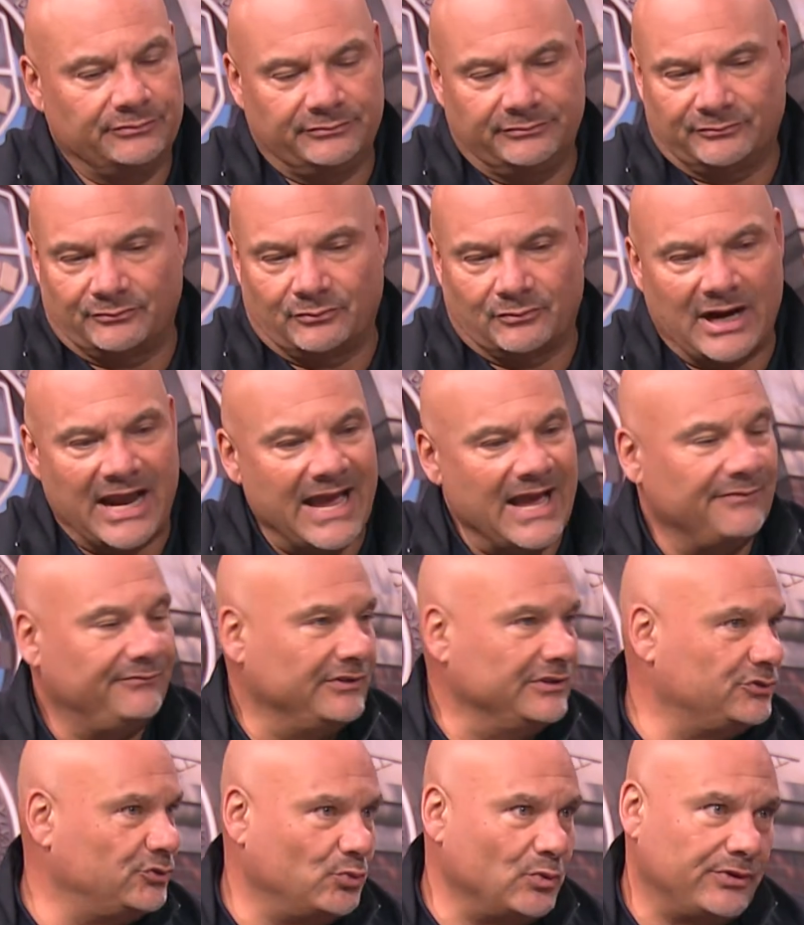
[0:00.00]

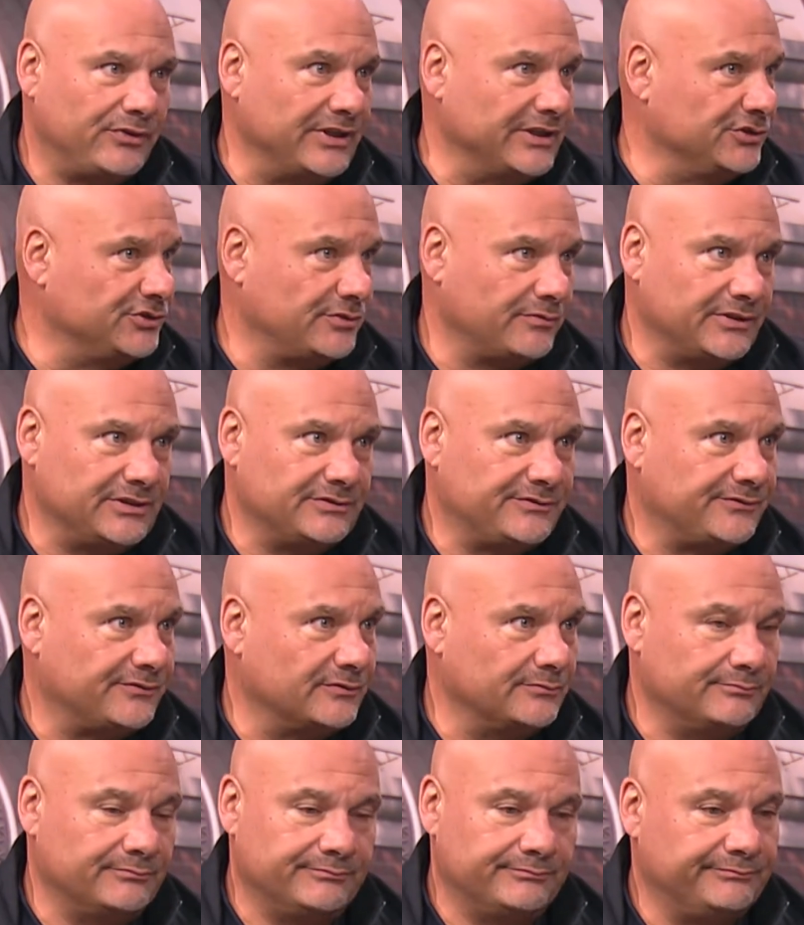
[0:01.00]
ravaged with injuries
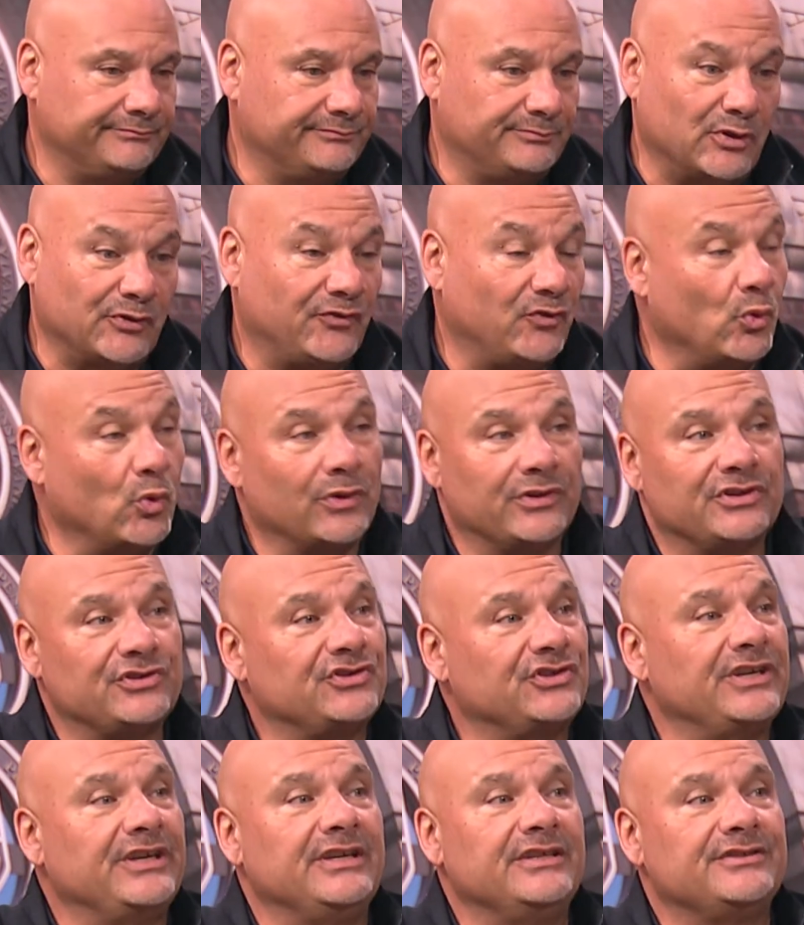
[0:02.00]
from before the
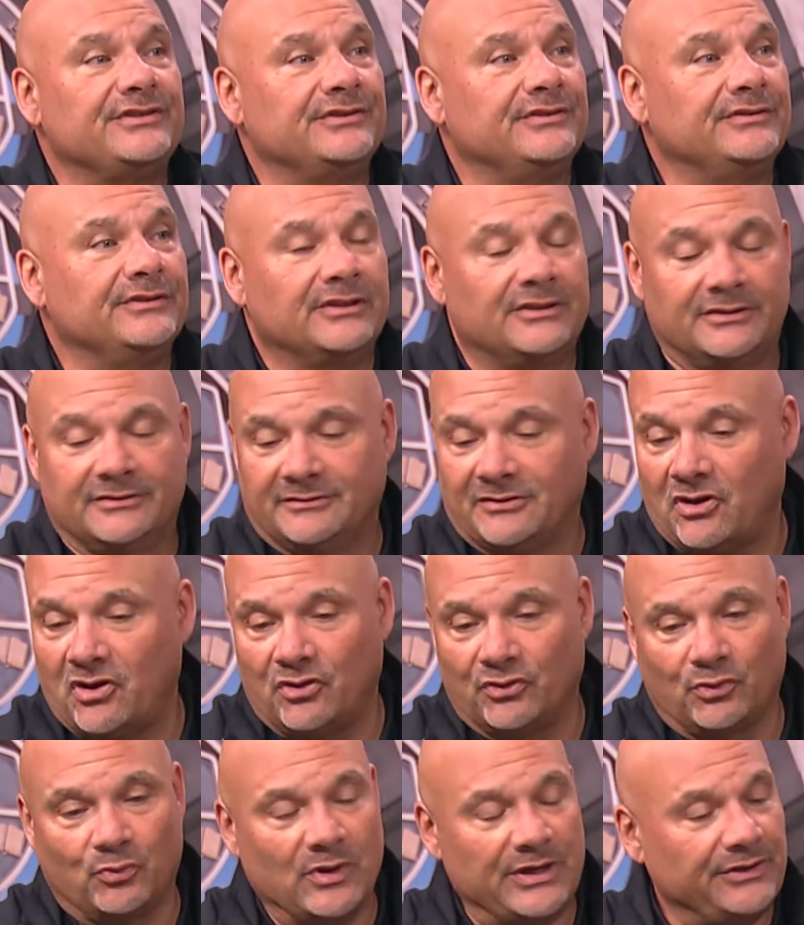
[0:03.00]
season
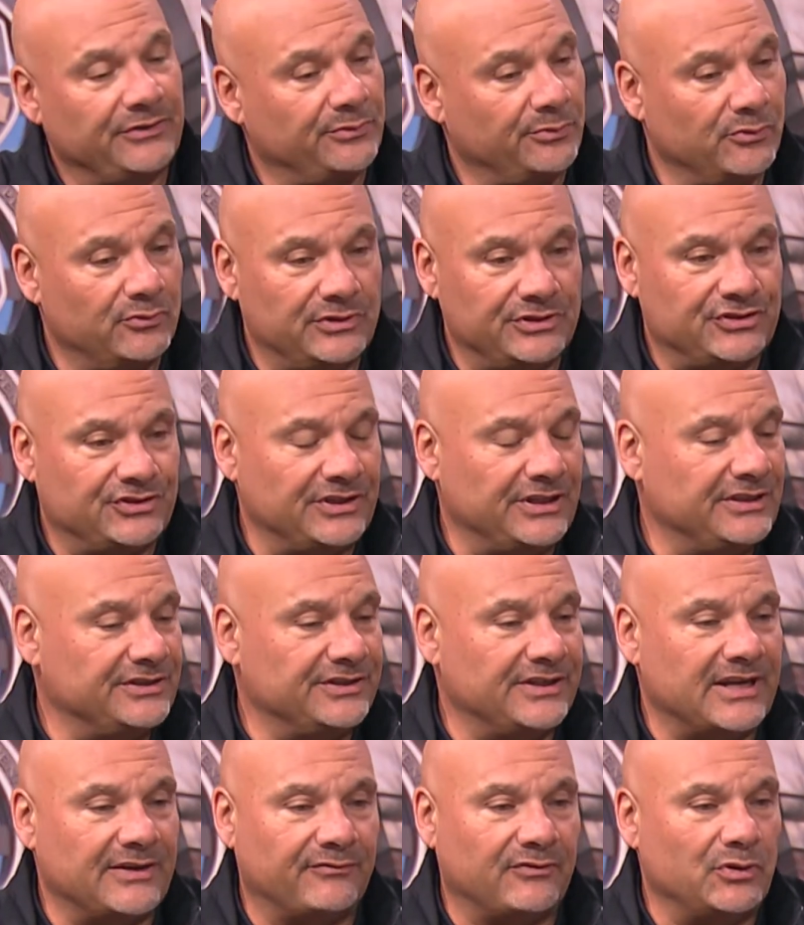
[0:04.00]
all the way through the
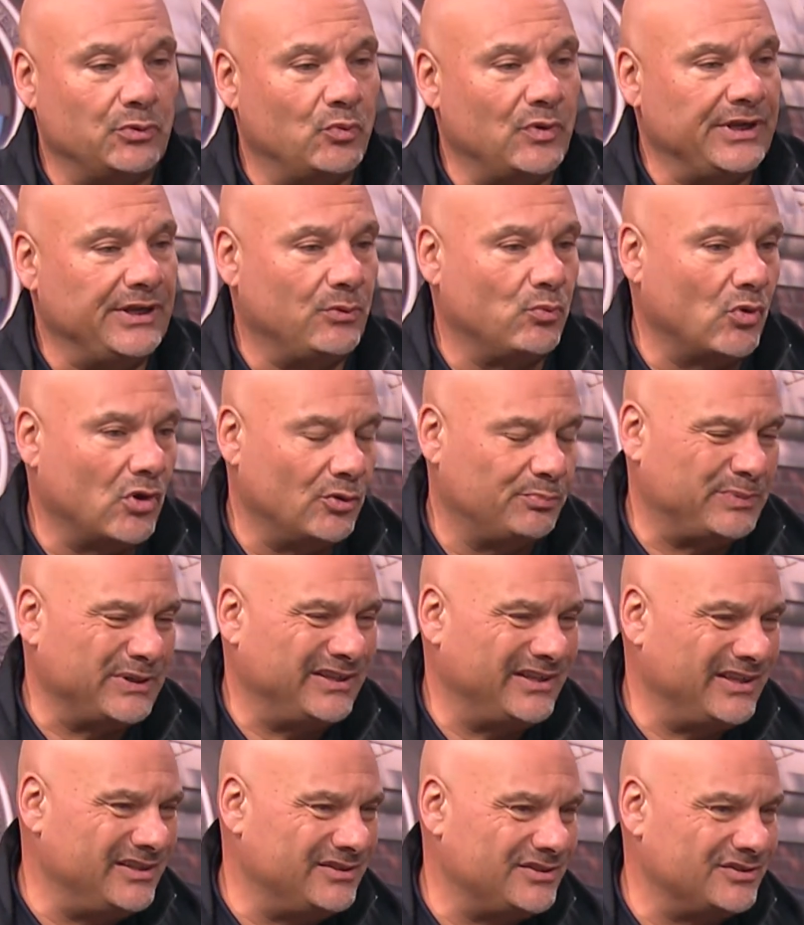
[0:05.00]
season every week. Walt
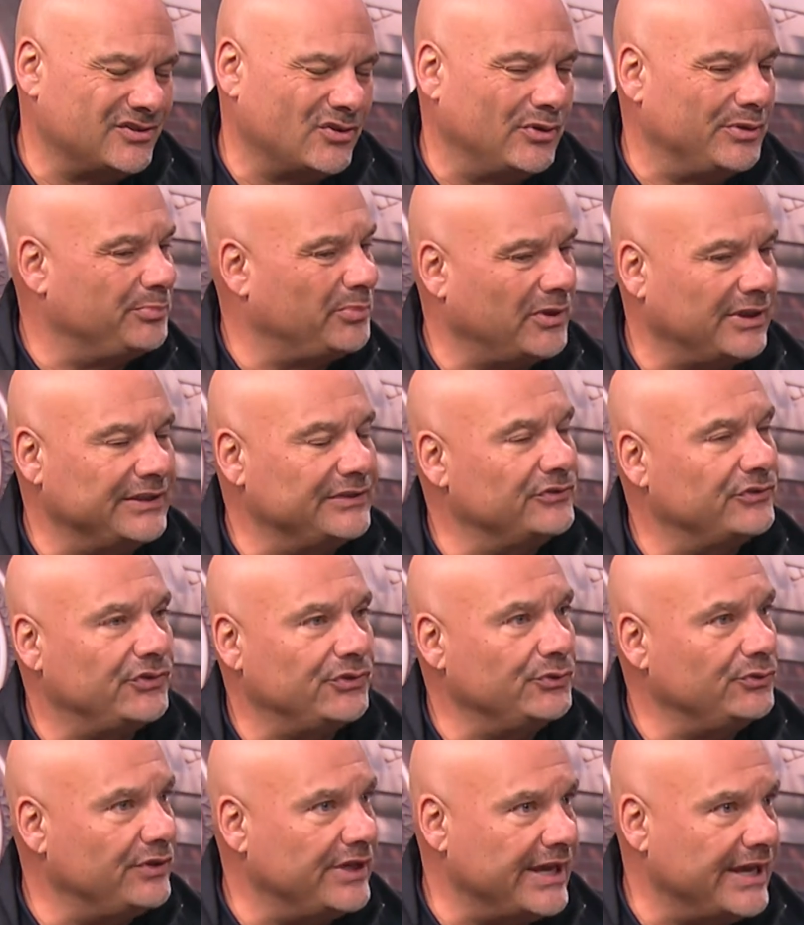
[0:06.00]
Pegues has only played in
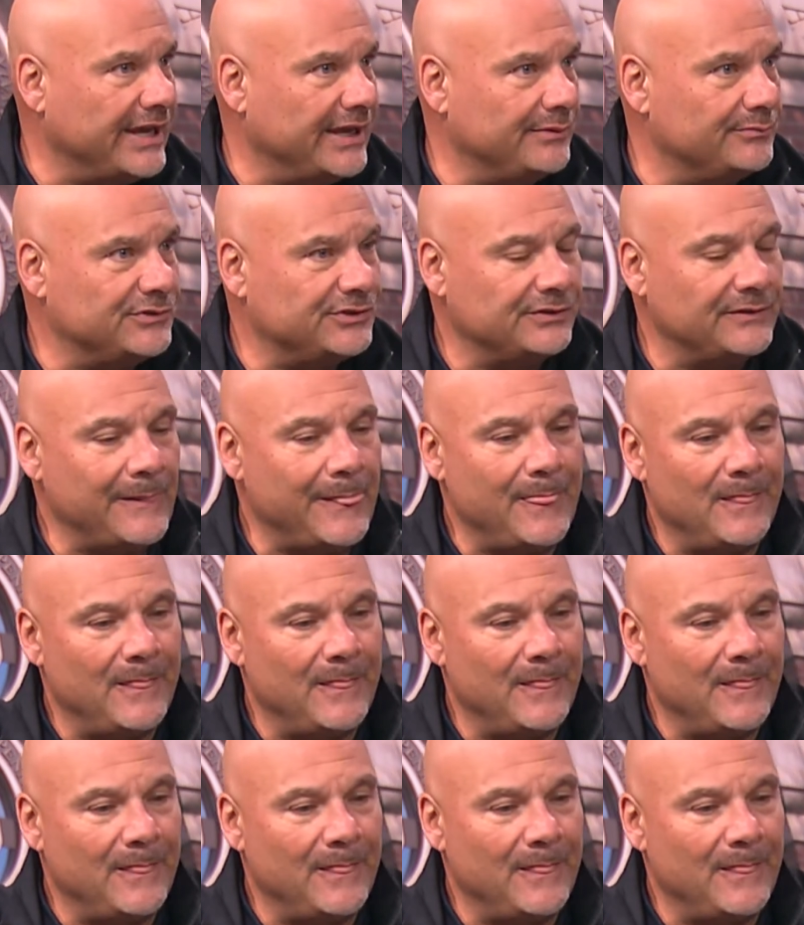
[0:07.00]
2 games.